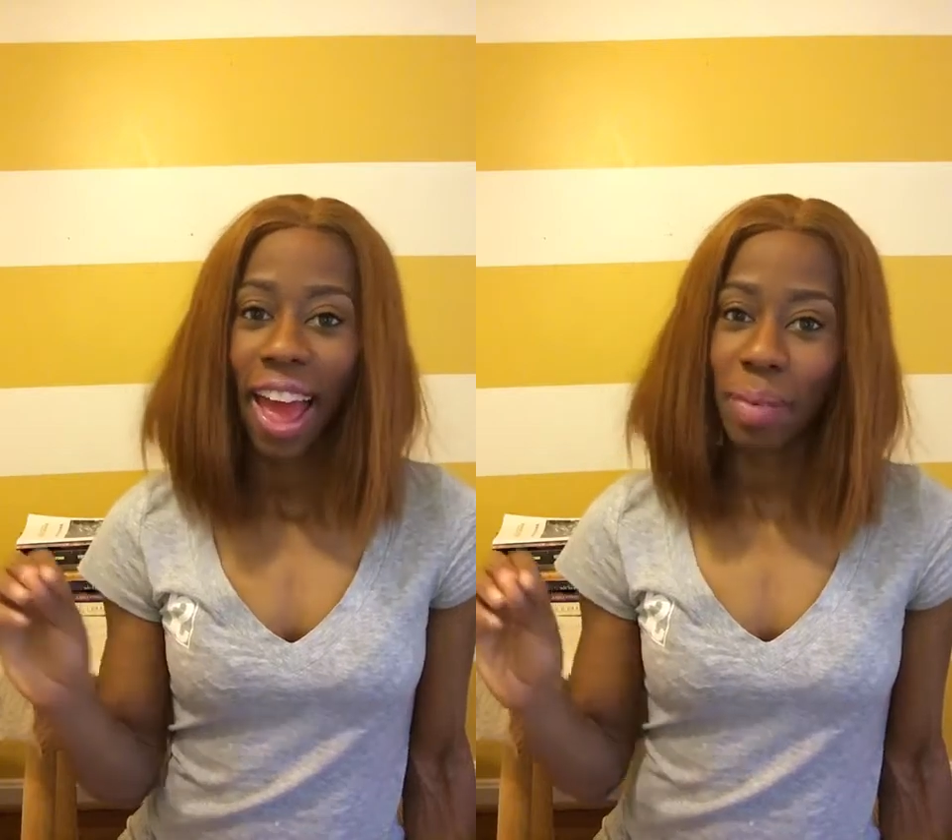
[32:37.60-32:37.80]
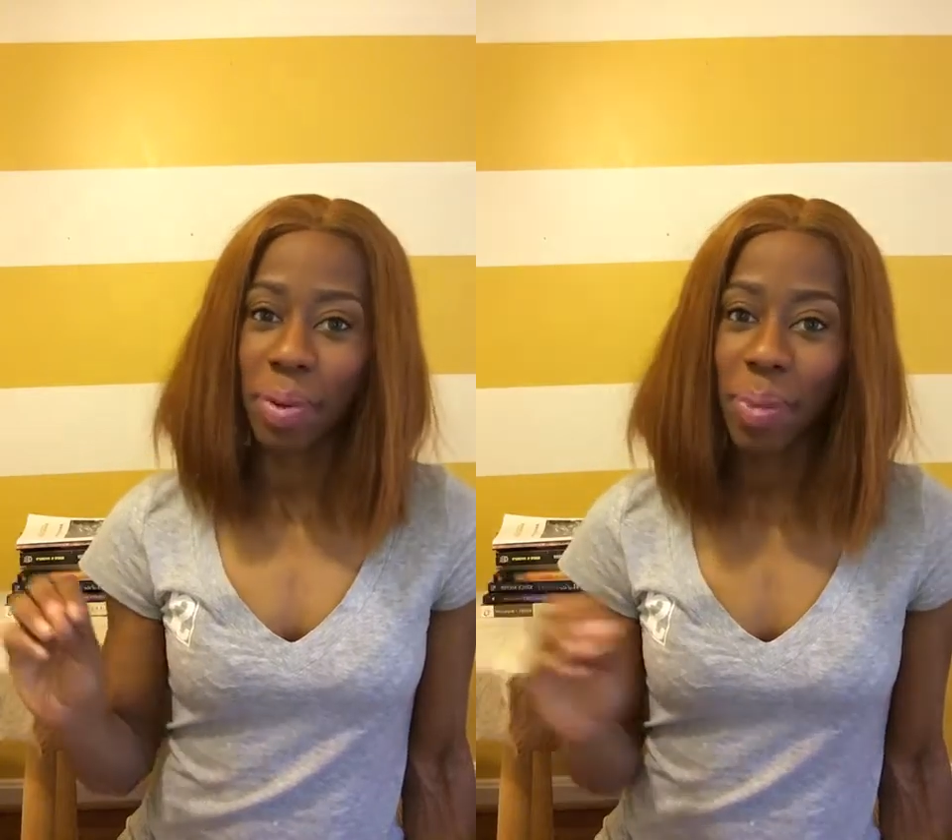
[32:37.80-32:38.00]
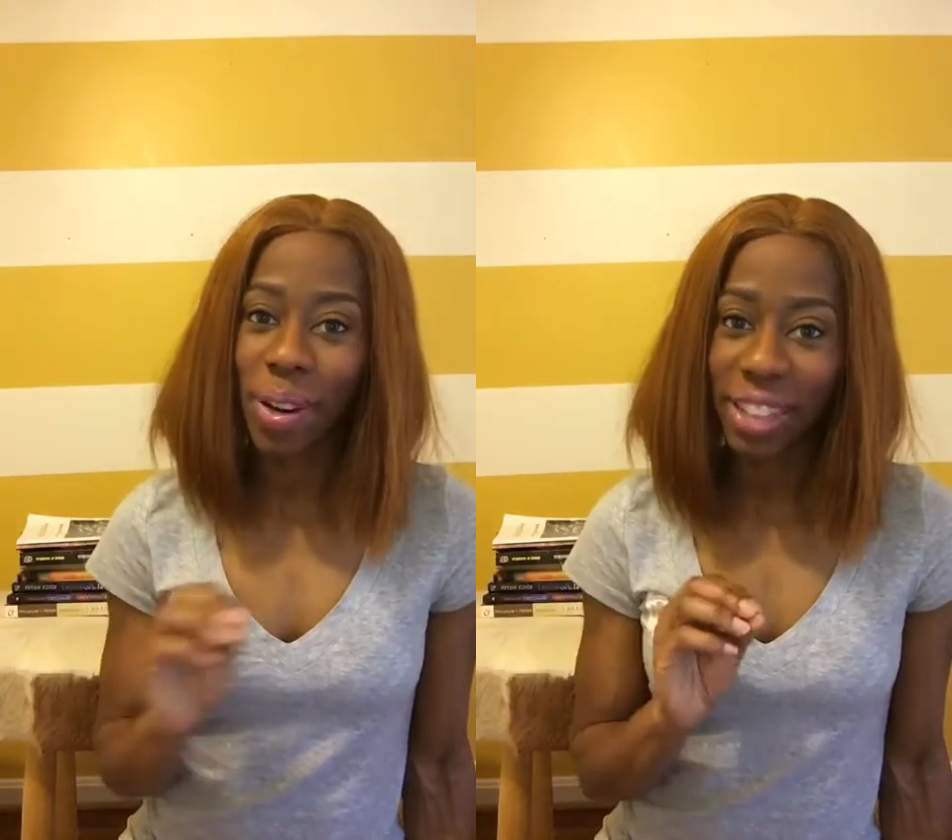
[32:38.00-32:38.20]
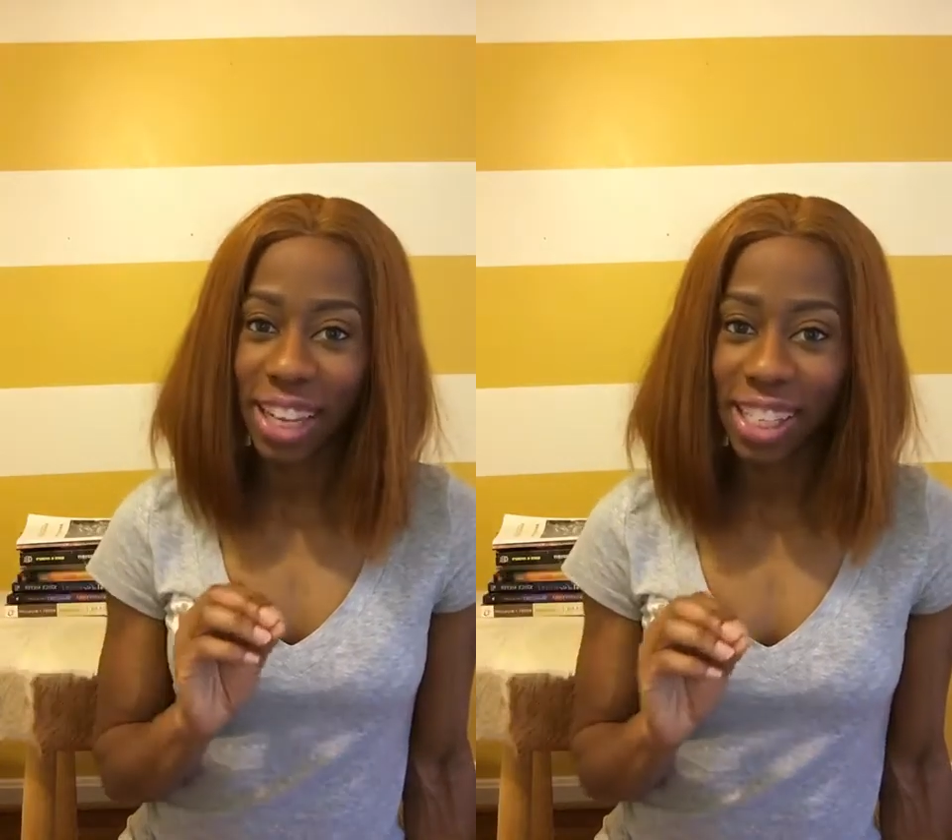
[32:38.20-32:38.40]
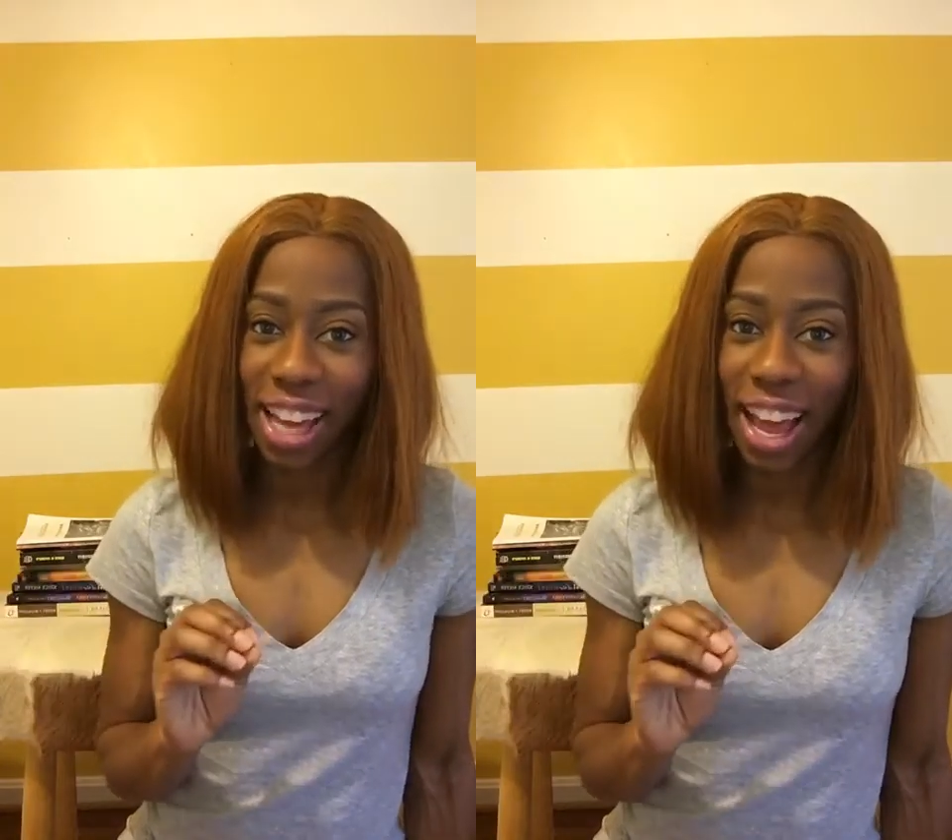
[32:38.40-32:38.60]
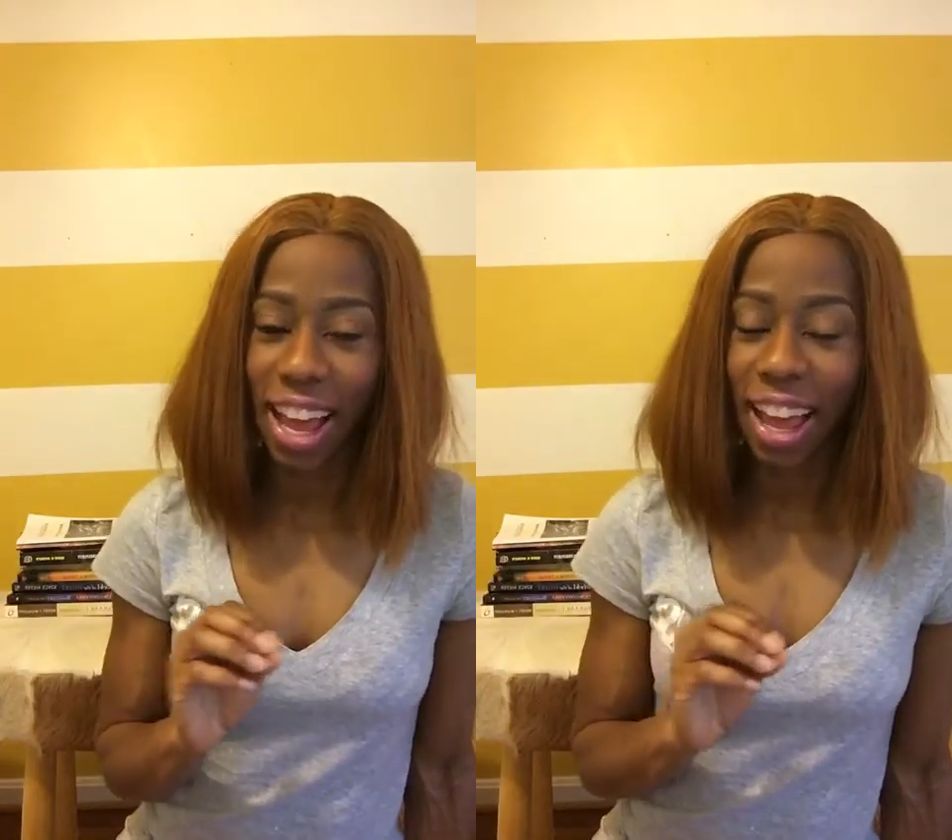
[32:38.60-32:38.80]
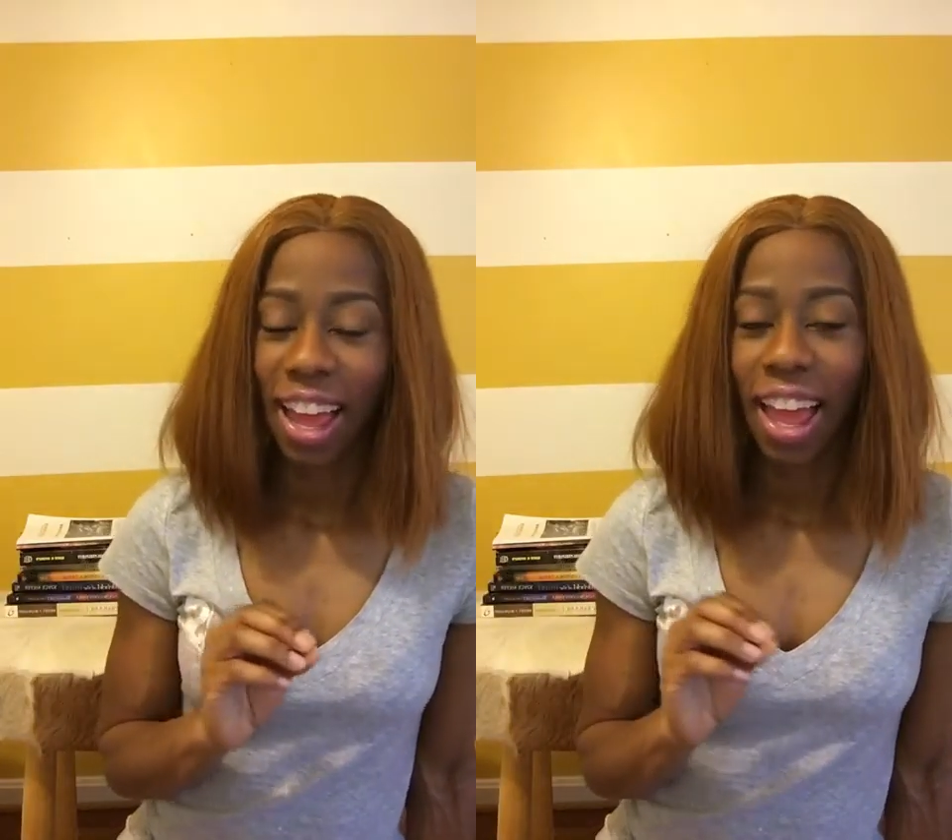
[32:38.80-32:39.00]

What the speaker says: happy birthday, child,